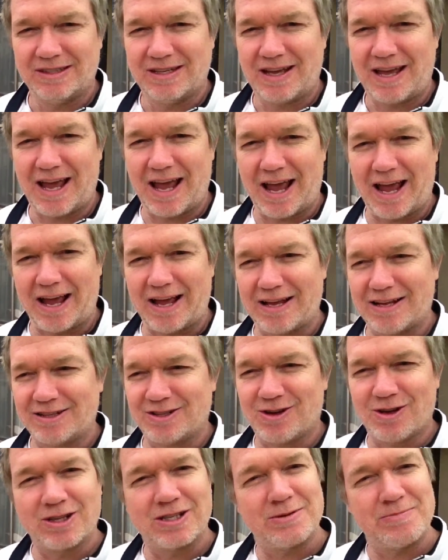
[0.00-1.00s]
And
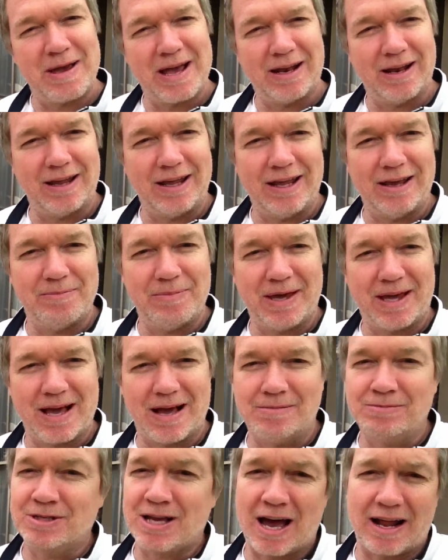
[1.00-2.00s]
ultimately, it
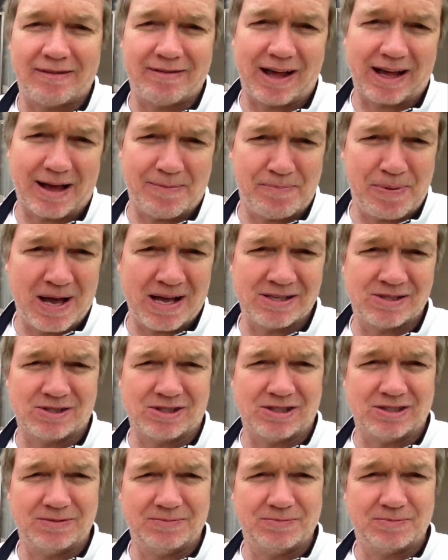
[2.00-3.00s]
becomes kind of like a
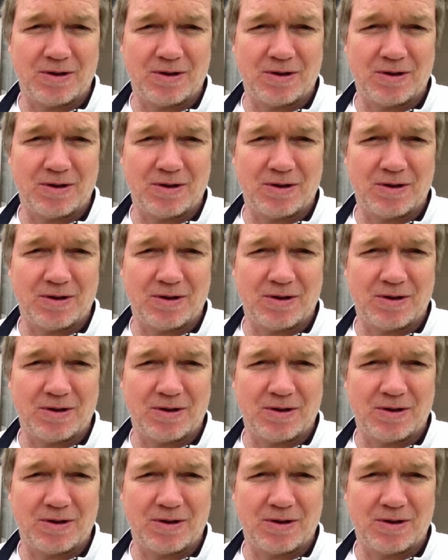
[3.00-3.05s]
puzzle